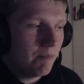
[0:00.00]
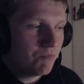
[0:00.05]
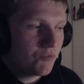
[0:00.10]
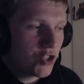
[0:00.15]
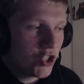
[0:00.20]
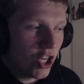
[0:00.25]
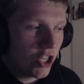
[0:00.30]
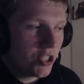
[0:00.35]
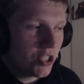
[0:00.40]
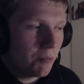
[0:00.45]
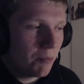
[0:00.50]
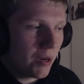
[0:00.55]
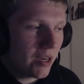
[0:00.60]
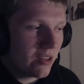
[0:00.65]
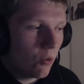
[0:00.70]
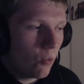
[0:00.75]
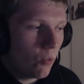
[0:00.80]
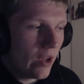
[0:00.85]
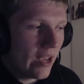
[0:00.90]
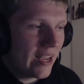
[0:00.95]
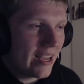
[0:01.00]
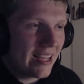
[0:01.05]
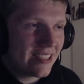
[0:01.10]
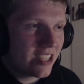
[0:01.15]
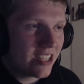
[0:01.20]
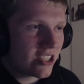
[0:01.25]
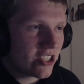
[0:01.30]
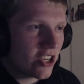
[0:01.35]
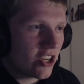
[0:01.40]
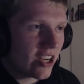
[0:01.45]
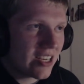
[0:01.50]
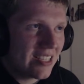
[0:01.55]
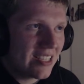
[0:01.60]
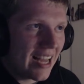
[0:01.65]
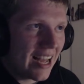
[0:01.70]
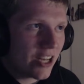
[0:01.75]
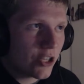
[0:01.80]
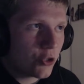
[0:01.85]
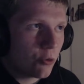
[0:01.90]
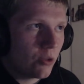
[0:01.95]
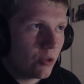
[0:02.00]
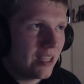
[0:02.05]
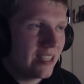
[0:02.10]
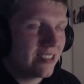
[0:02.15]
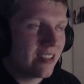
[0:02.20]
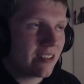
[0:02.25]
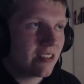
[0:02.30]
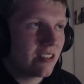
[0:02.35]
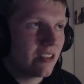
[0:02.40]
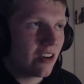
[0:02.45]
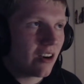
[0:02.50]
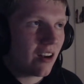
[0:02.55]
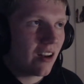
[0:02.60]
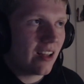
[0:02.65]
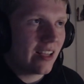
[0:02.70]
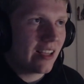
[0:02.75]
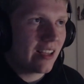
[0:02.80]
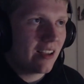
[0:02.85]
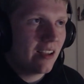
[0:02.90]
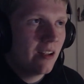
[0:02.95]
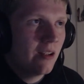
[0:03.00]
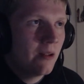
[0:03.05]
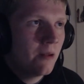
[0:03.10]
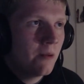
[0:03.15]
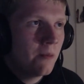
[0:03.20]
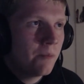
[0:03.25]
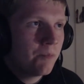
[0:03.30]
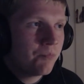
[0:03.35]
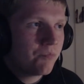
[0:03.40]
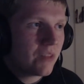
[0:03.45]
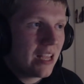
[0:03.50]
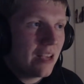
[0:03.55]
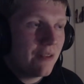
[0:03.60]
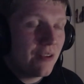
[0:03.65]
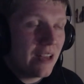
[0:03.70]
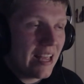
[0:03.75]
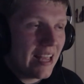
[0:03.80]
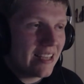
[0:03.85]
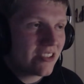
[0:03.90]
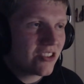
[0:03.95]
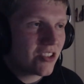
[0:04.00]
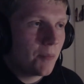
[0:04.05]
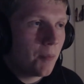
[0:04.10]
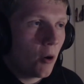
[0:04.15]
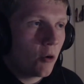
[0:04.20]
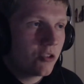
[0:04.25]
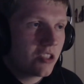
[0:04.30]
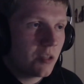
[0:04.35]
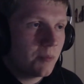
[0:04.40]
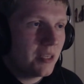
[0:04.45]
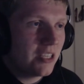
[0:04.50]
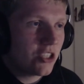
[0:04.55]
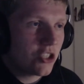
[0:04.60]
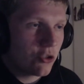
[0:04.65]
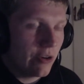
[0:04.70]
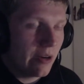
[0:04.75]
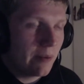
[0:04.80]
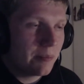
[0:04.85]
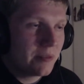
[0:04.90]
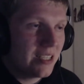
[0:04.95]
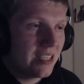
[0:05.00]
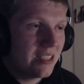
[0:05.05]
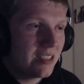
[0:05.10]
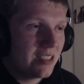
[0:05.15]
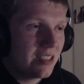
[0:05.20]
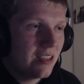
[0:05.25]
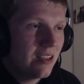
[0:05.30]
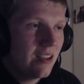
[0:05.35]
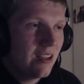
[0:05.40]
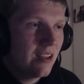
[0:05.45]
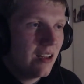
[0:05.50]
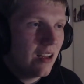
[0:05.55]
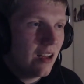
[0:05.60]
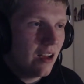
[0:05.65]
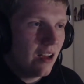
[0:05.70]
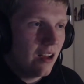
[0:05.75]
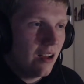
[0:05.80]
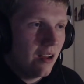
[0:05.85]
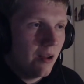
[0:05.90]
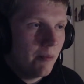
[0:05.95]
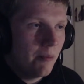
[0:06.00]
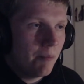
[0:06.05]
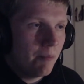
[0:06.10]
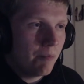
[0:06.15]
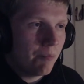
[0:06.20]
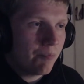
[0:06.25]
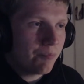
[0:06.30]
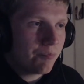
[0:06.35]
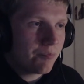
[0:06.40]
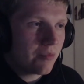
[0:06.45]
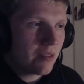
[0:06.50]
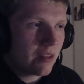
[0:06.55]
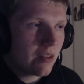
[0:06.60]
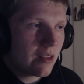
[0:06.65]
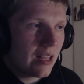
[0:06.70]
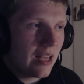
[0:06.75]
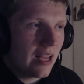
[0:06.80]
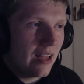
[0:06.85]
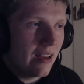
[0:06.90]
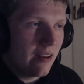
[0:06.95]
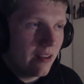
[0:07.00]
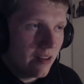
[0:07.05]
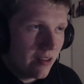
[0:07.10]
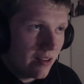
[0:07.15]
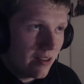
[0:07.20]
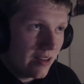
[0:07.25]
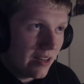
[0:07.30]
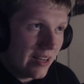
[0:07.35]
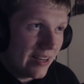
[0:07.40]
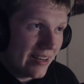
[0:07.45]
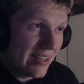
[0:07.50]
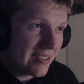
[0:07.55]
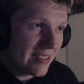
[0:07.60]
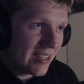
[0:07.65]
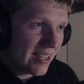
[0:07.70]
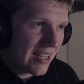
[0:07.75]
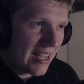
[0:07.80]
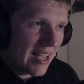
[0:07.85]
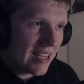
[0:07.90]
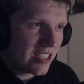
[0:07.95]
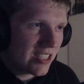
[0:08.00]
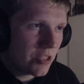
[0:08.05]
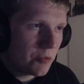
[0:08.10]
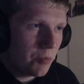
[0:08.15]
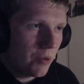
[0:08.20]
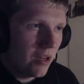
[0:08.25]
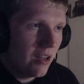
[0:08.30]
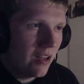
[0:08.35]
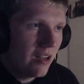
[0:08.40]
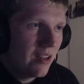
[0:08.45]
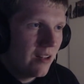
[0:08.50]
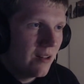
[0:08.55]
Judging by the way, it doesn't look natural. It doesn't look like, if it is supposed to be scripted, then it is, I guess. But